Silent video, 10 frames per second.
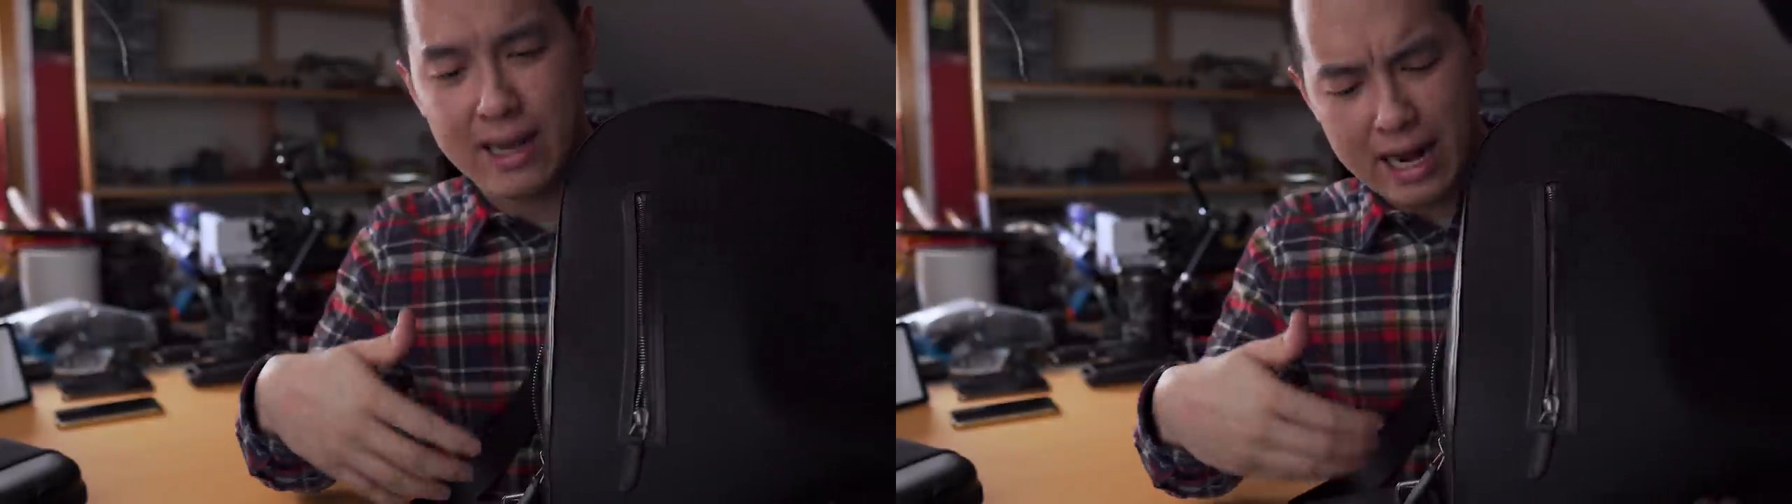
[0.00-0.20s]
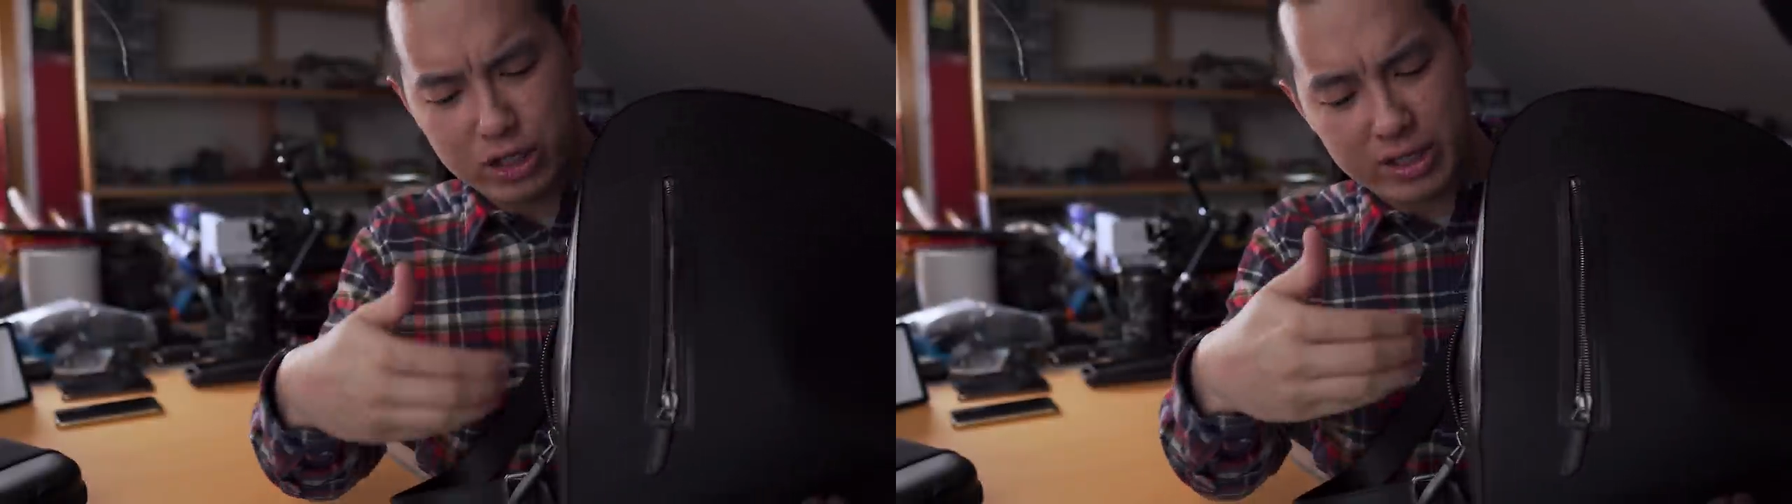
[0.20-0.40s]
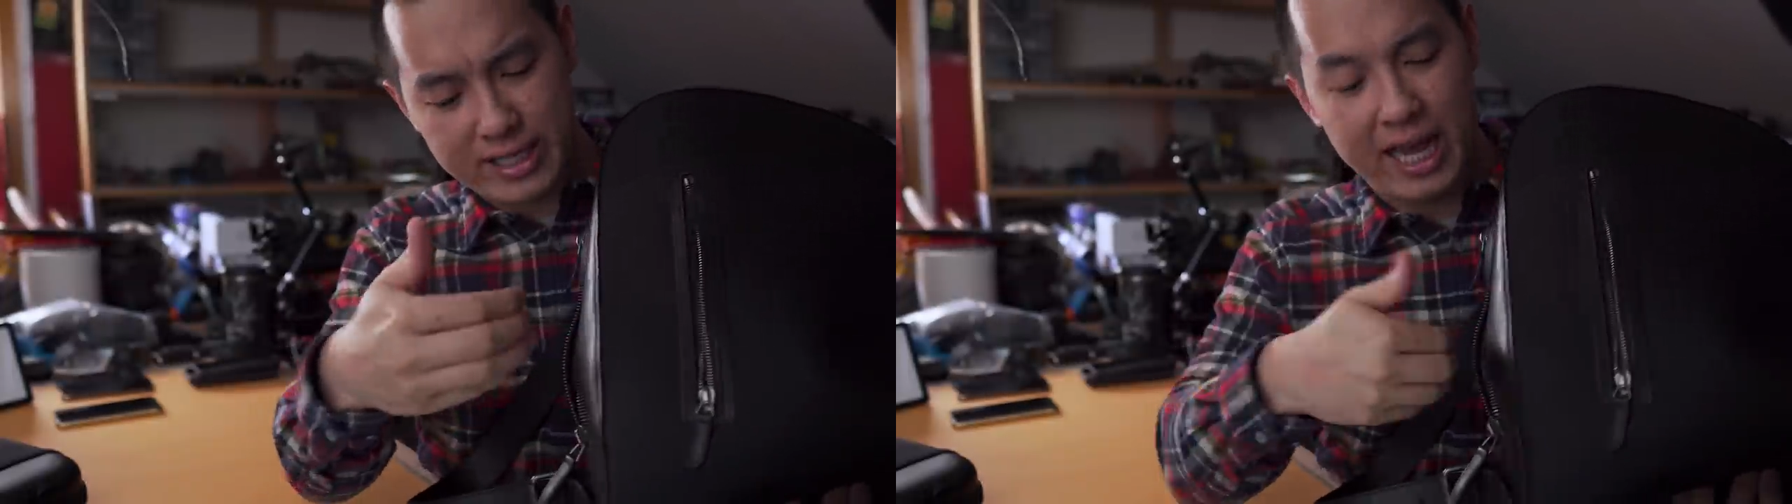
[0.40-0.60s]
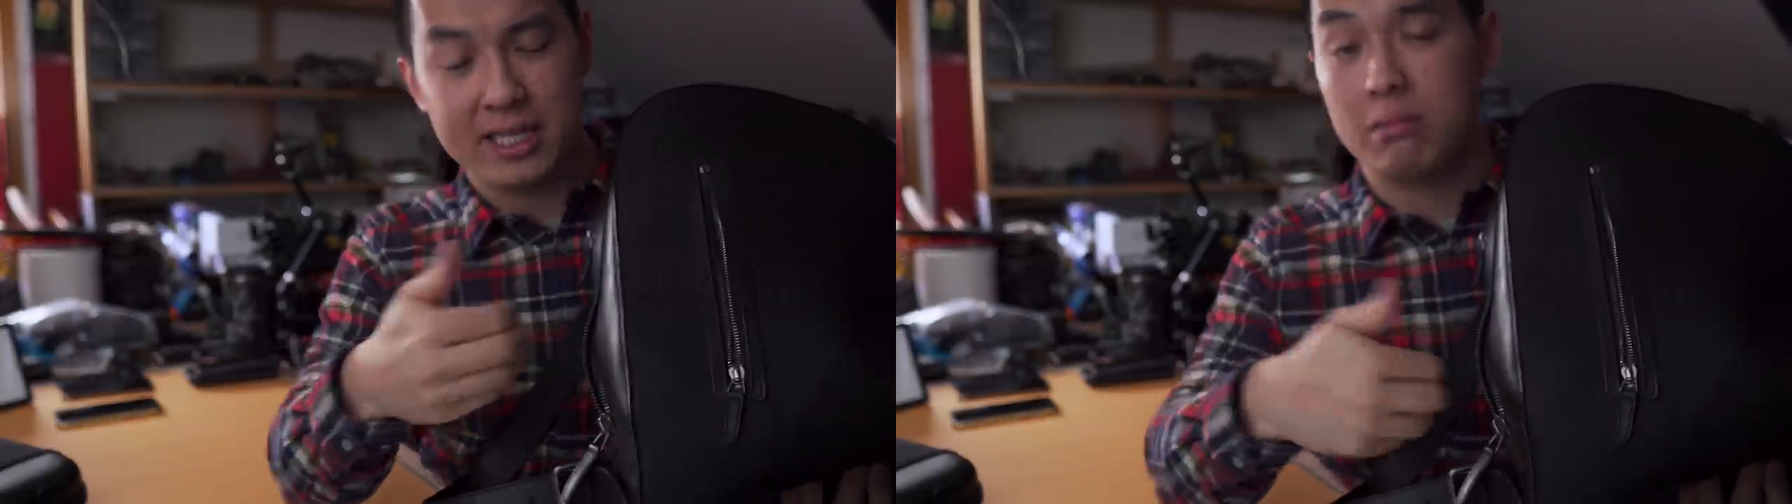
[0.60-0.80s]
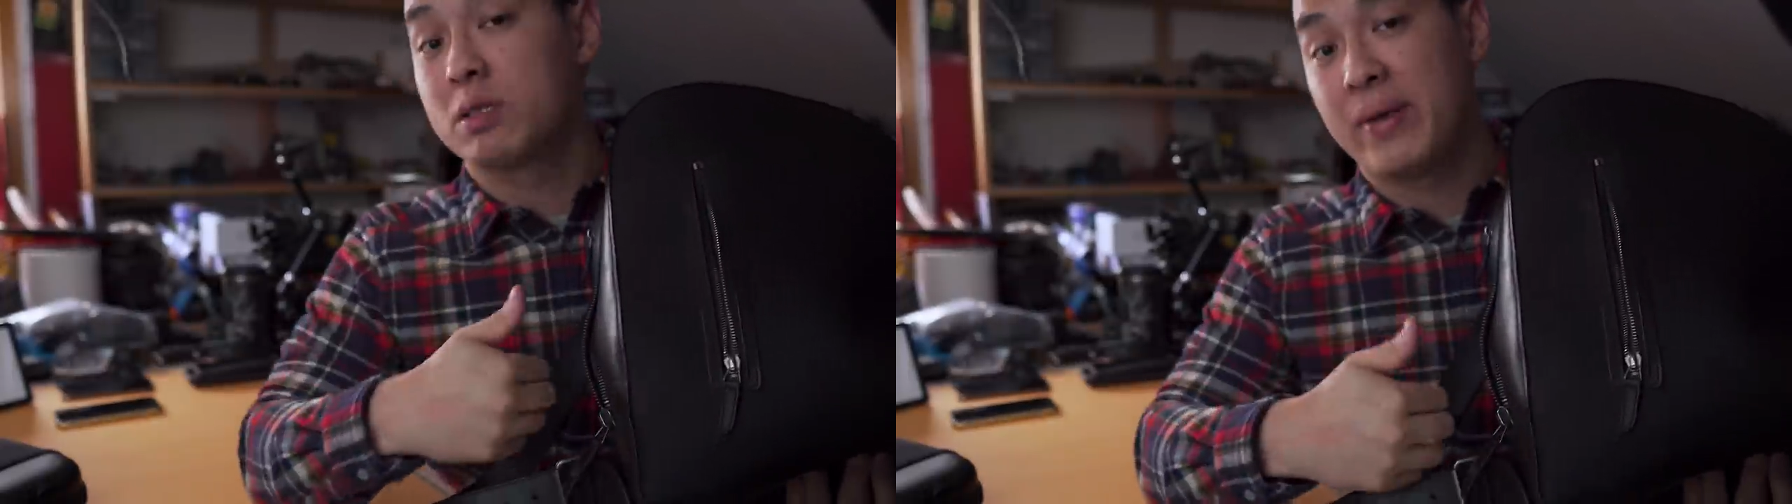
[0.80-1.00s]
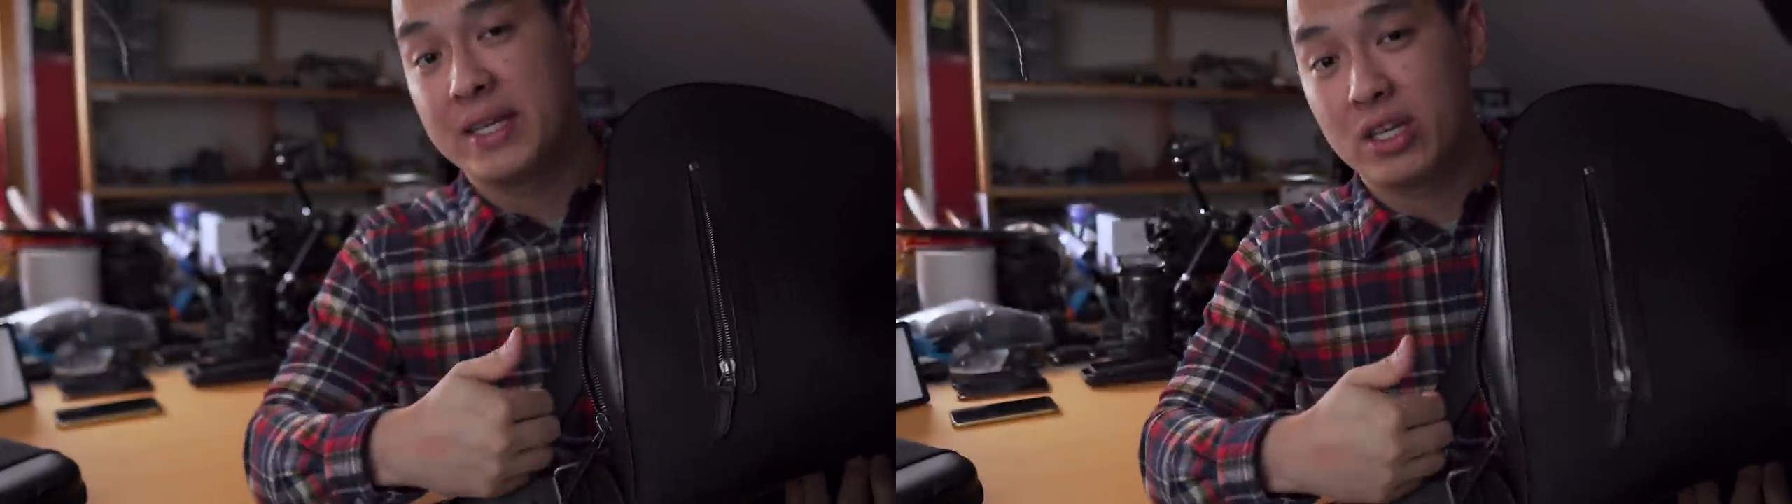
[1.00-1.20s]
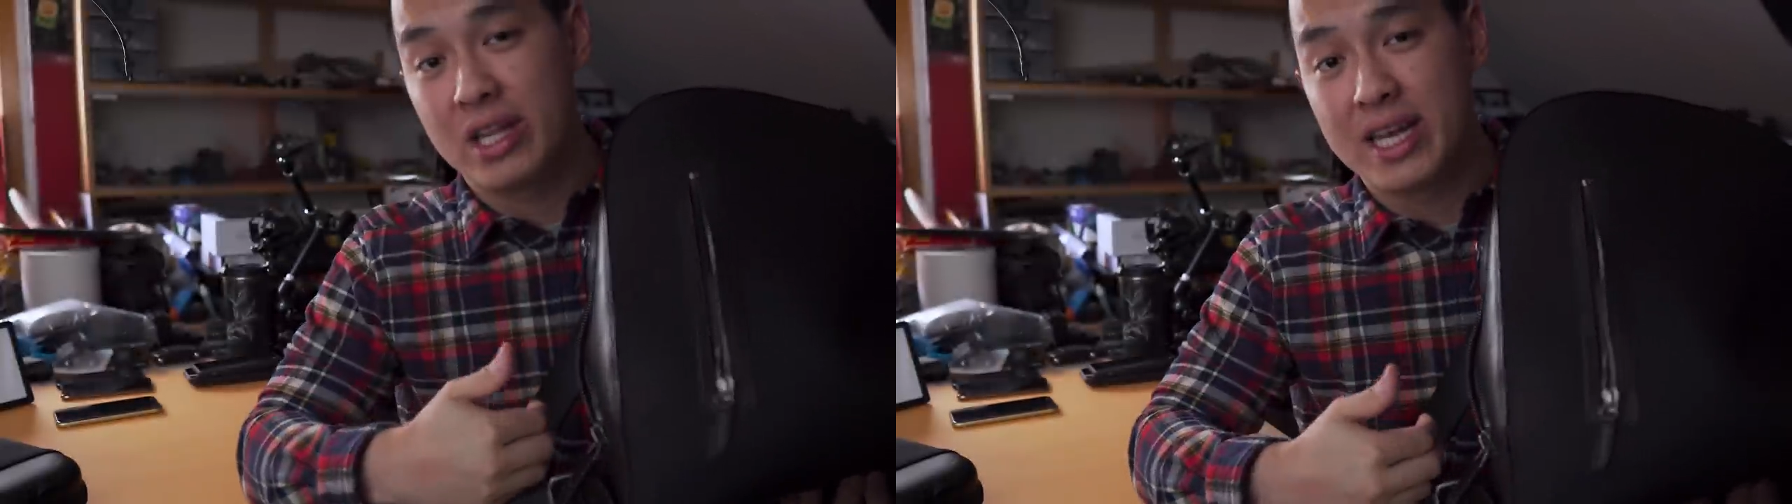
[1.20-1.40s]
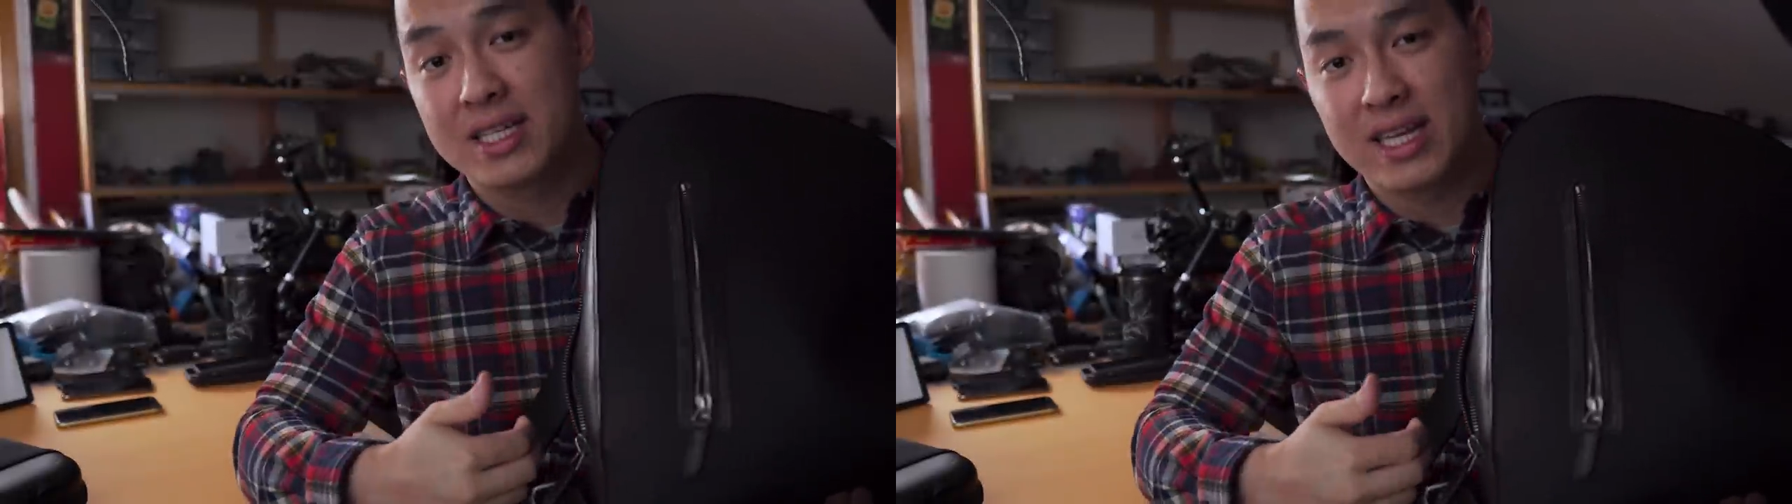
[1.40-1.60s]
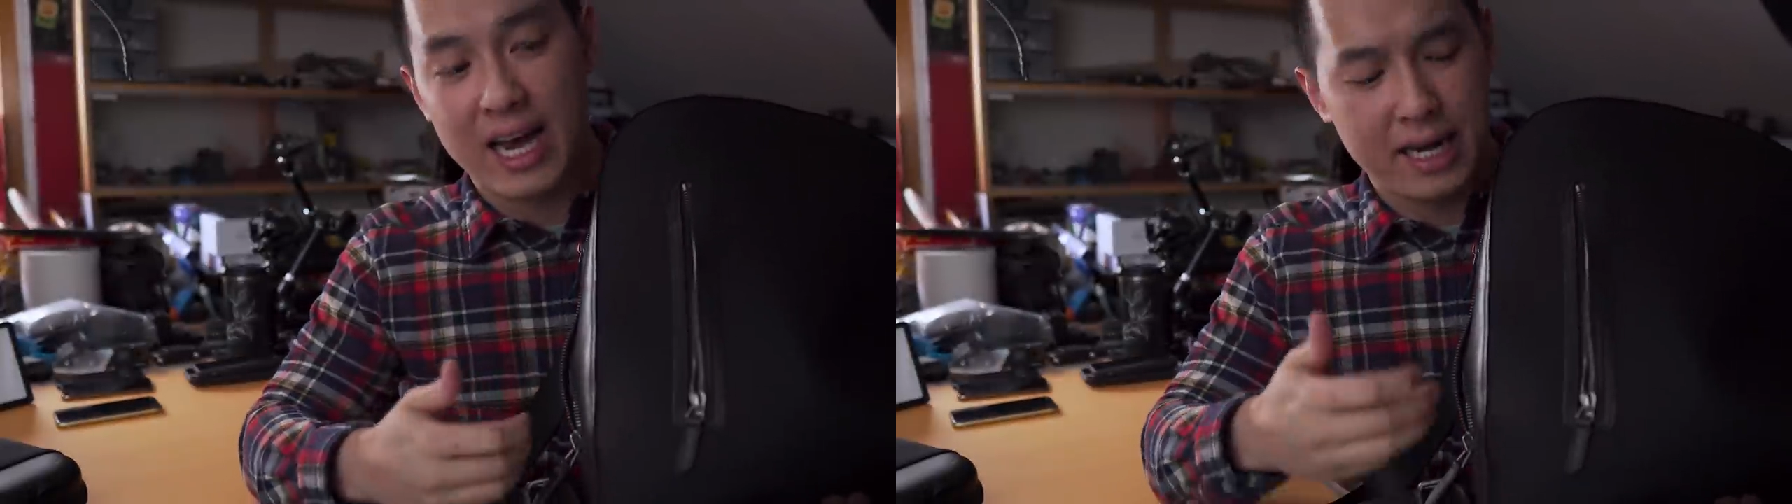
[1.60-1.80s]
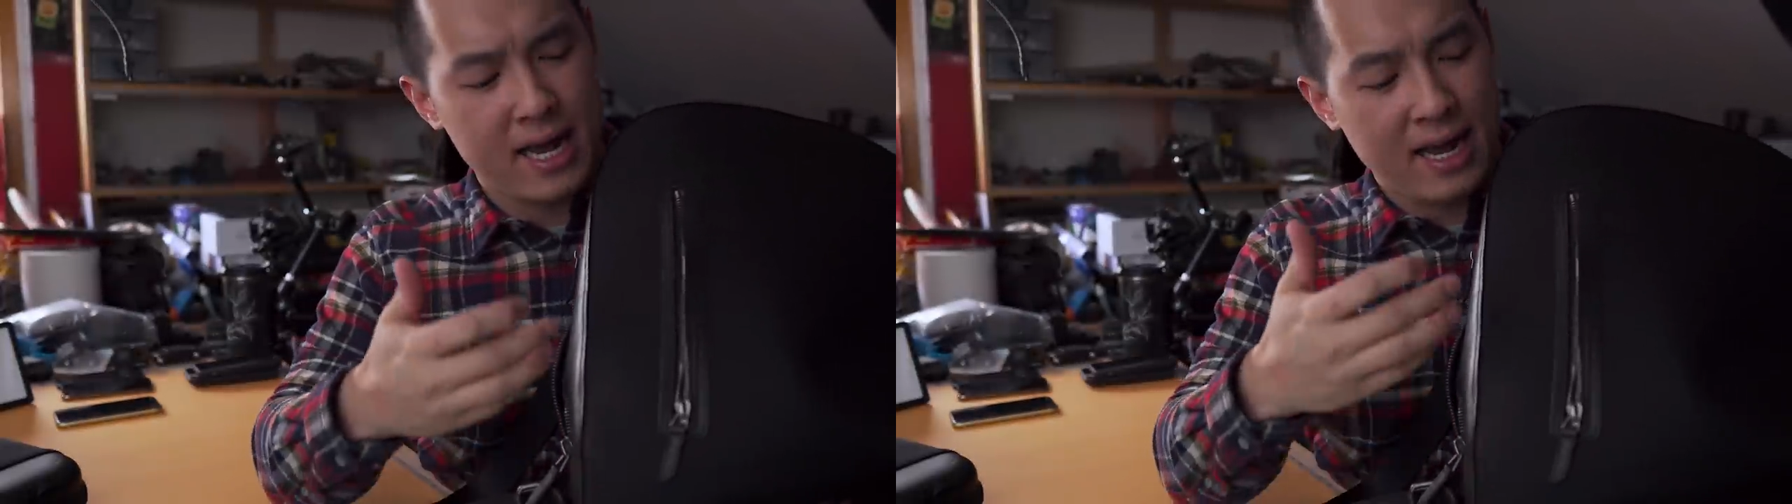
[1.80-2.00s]
it actually takes up space on the
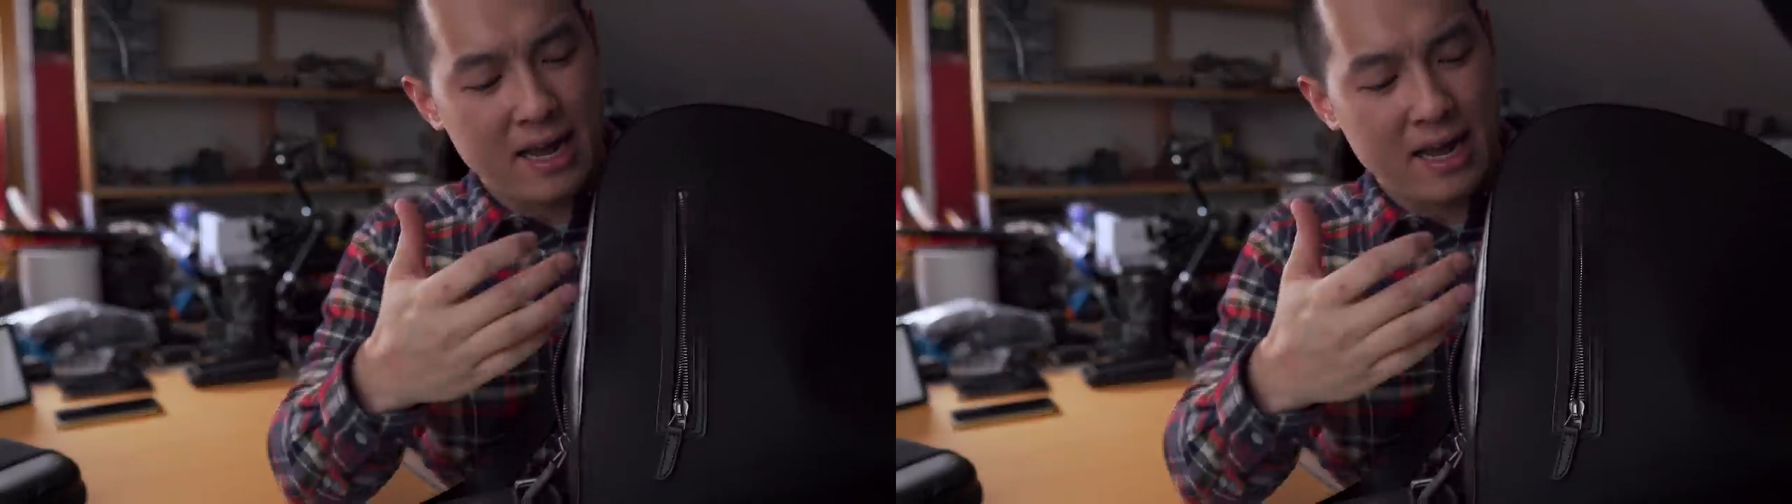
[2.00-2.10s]
inside.